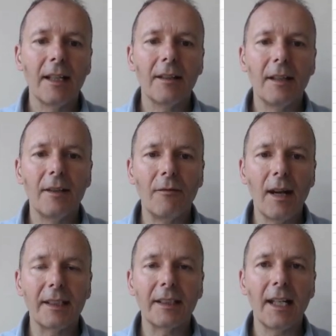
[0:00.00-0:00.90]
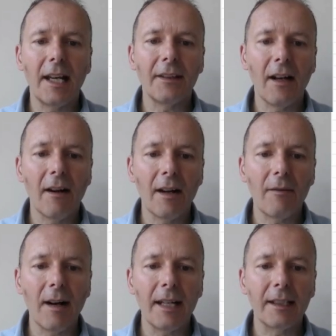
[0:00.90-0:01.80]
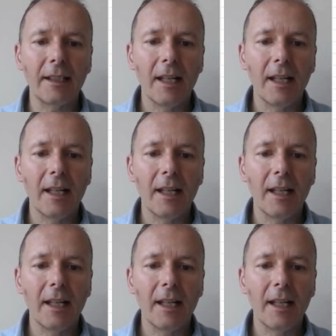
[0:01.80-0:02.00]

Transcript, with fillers: then the rest at the higher rate.